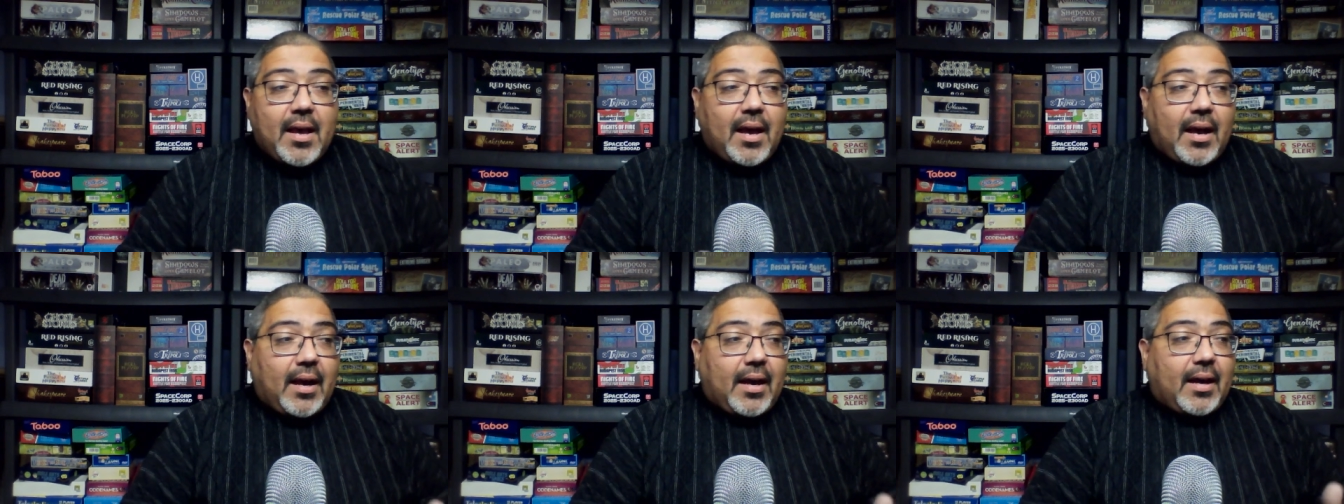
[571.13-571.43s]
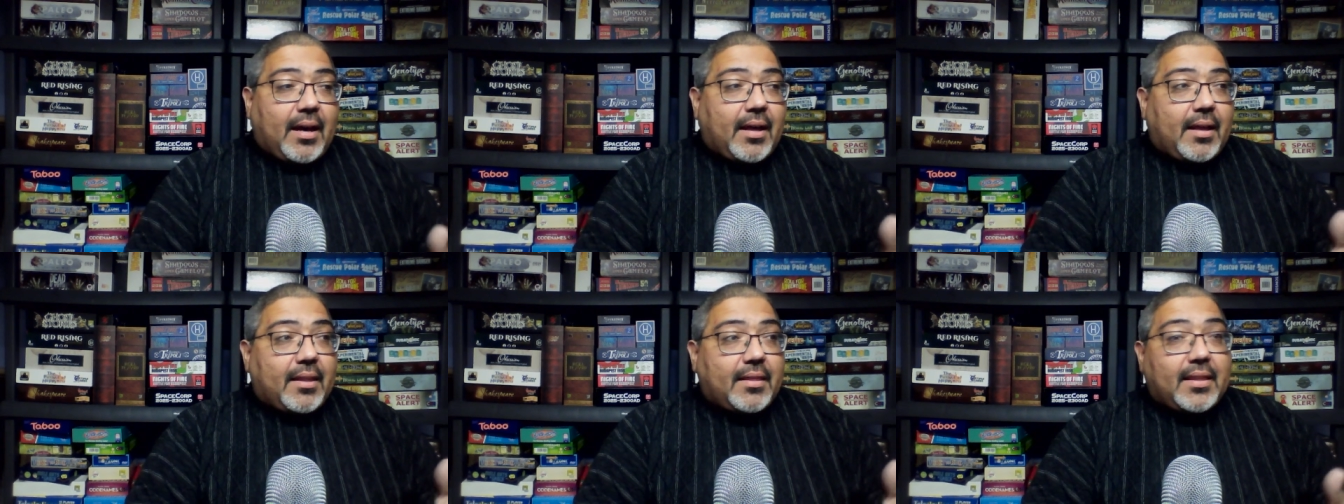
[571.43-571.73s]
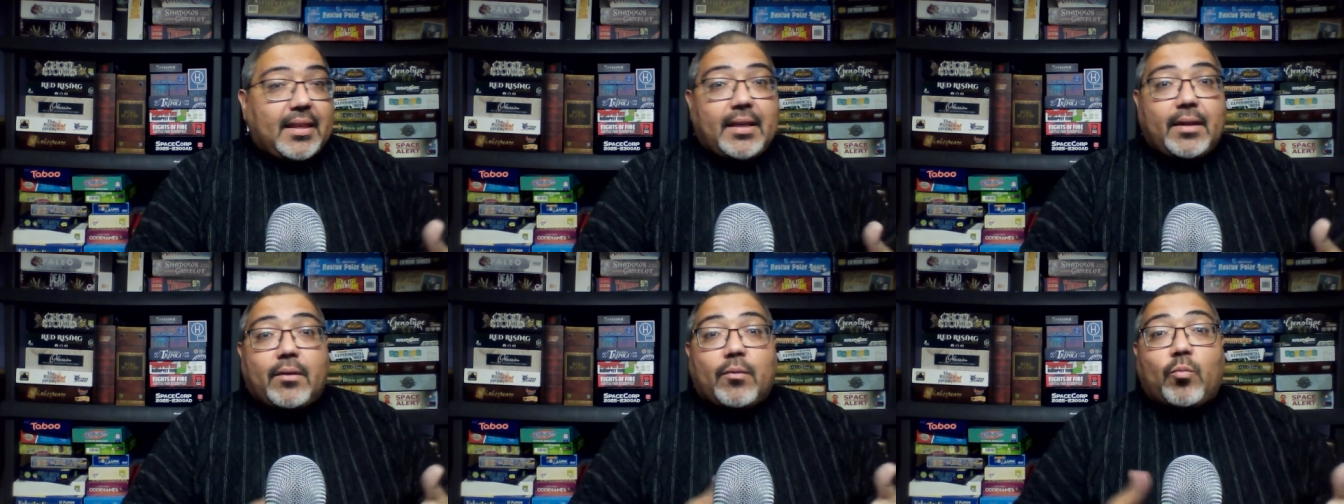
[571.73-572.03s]
Uh,
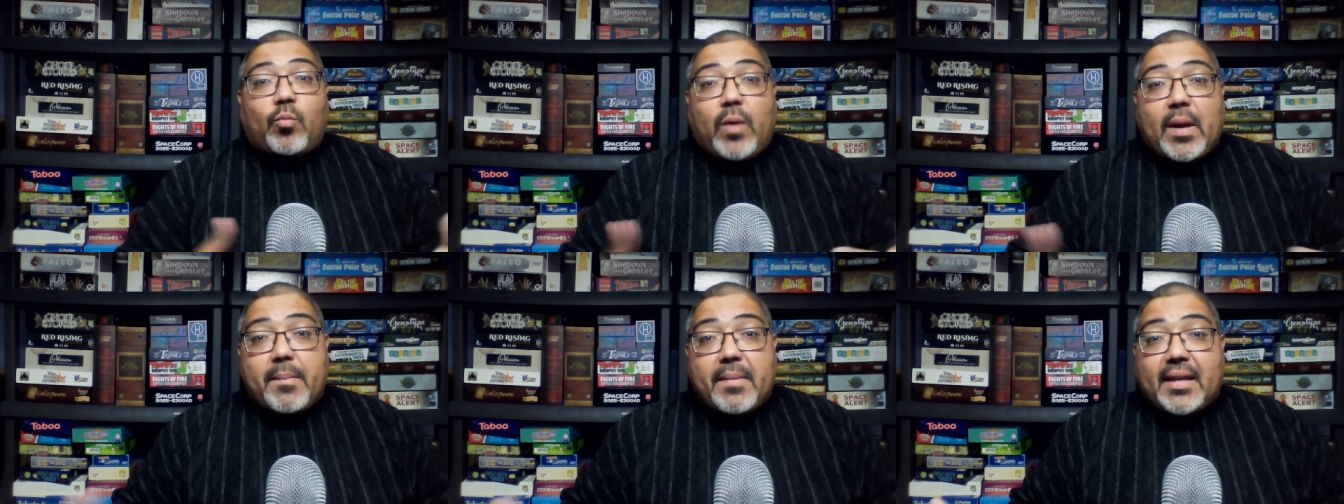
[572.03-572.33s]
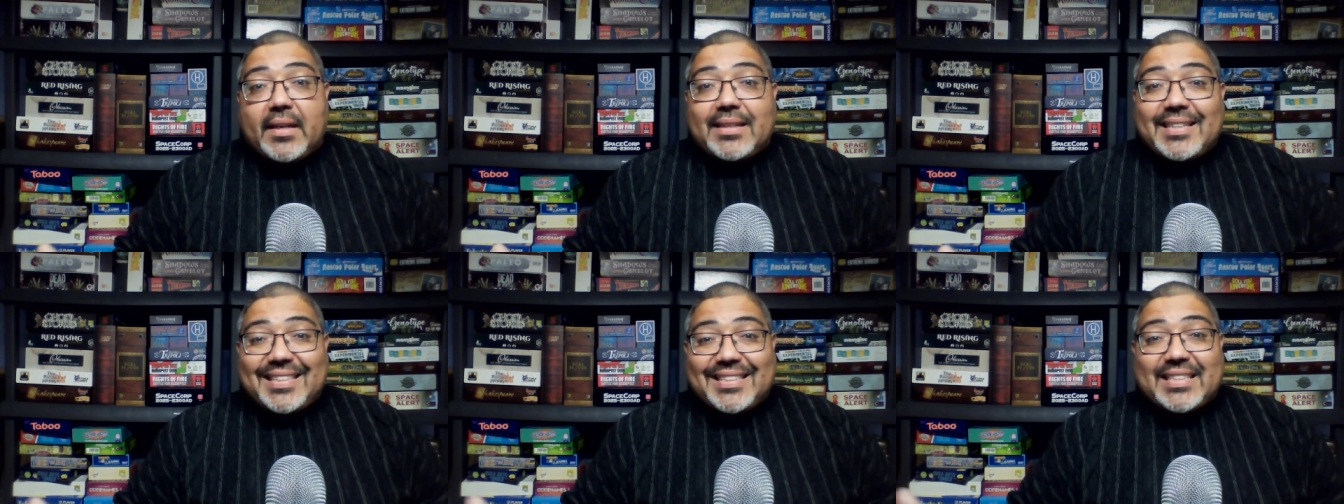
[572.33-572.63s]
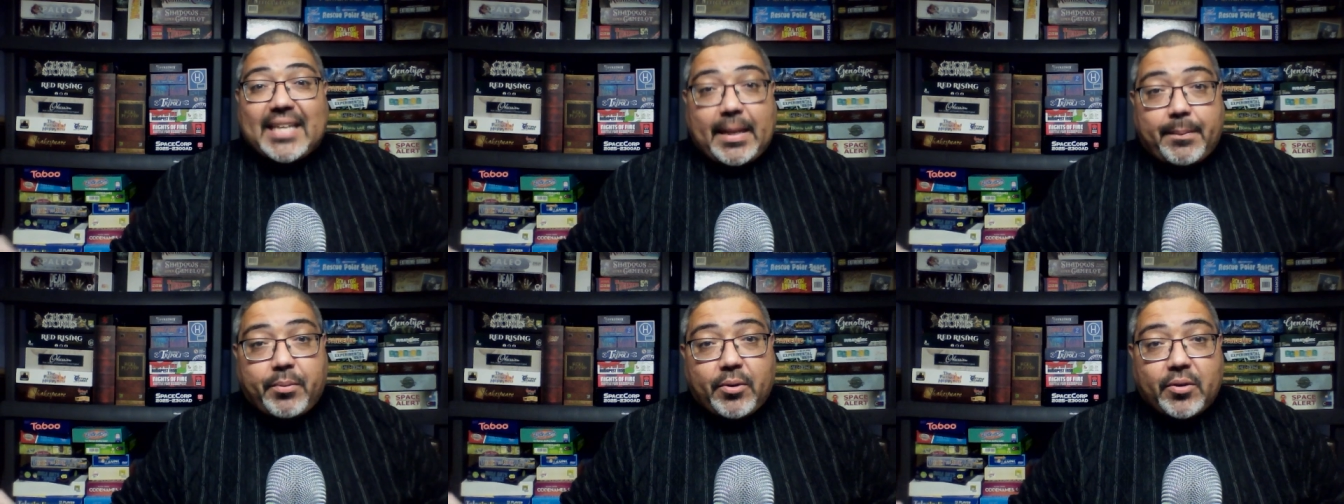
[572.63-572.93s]
the women
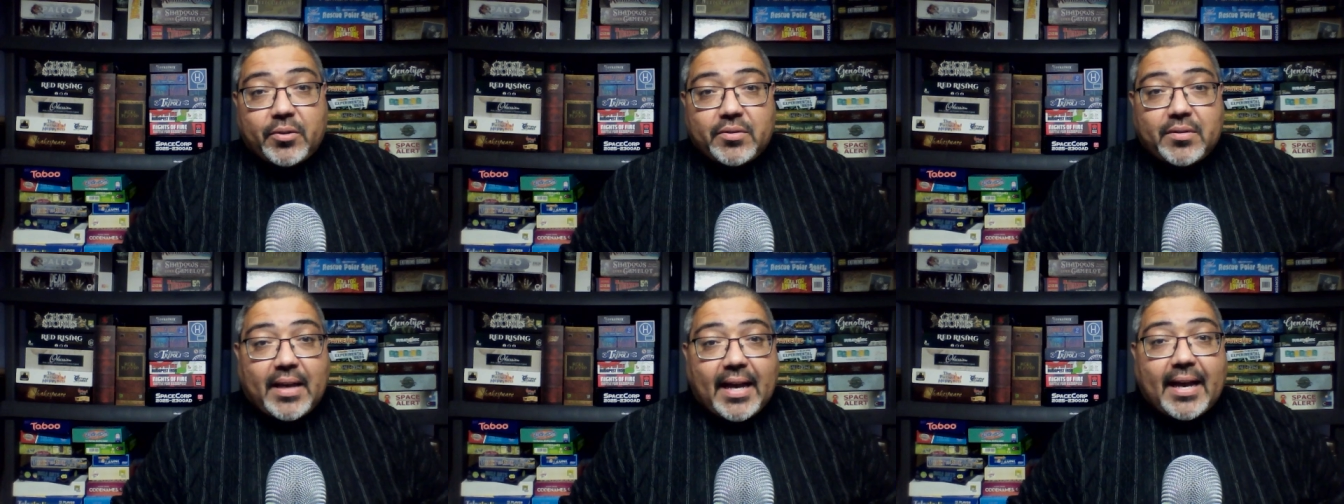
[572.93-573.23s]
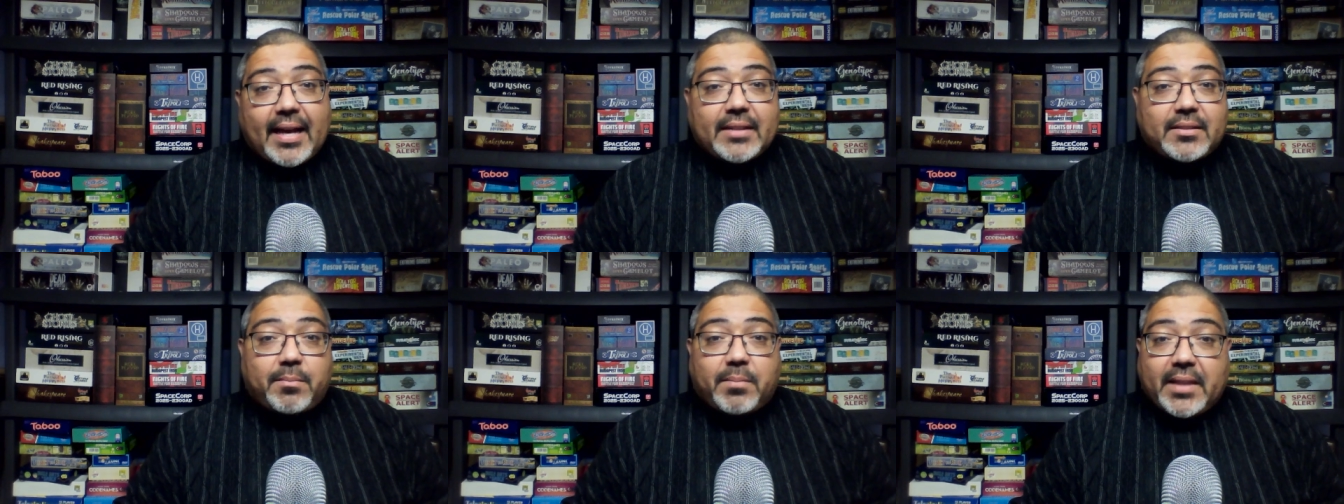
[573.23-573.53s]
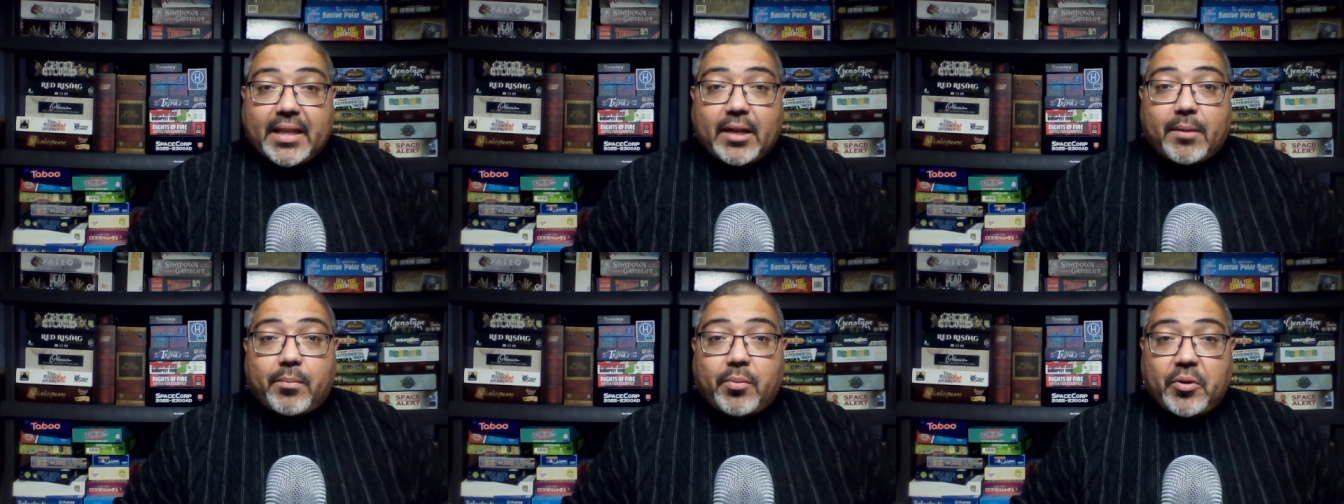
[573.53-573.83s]
disciples as
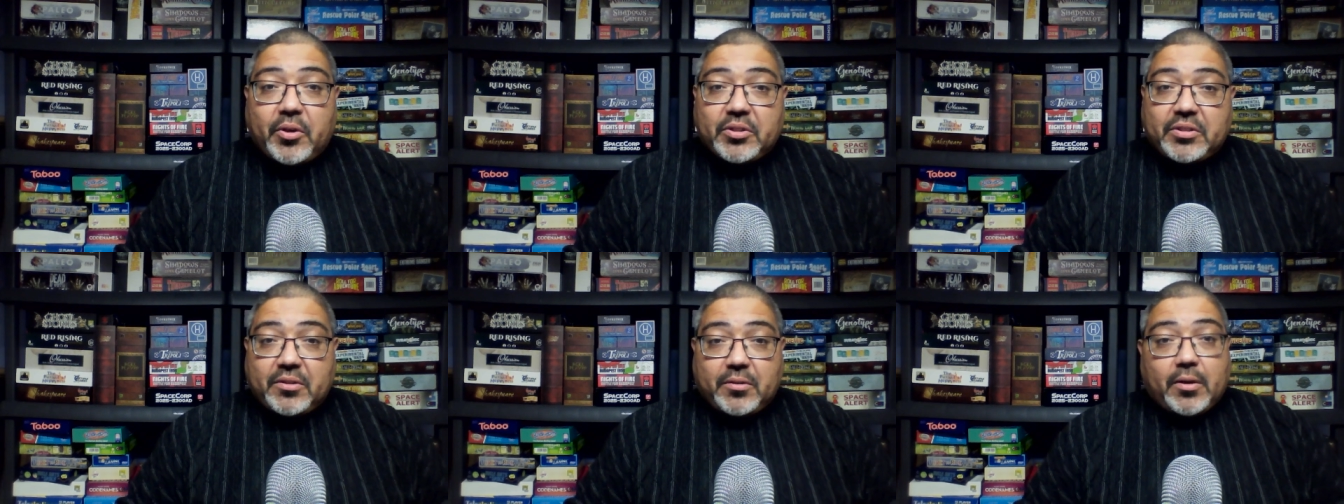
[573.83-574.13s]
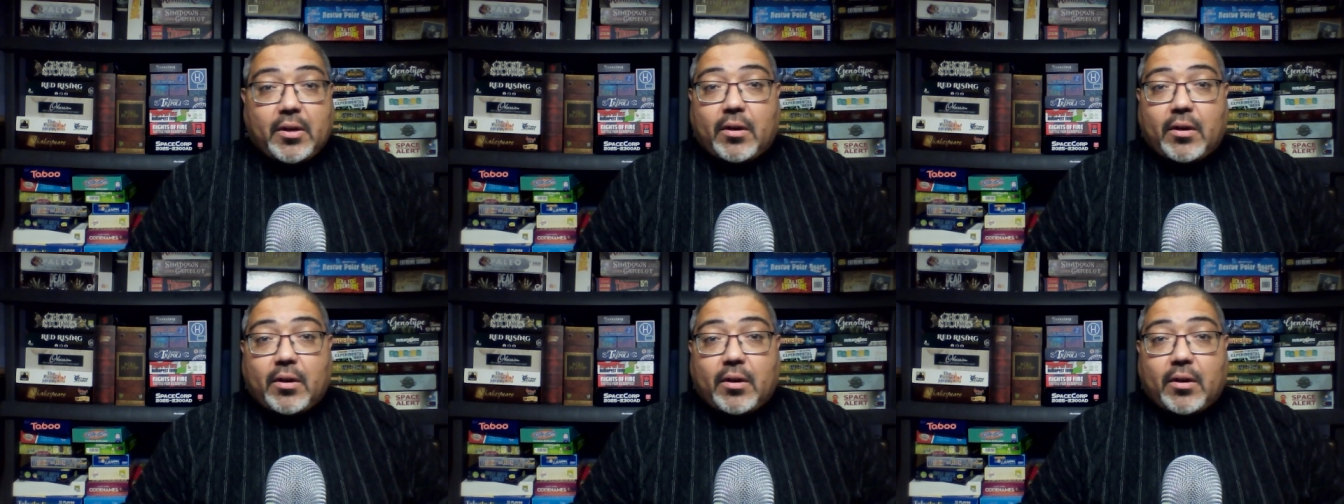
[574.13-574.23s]
player boards are,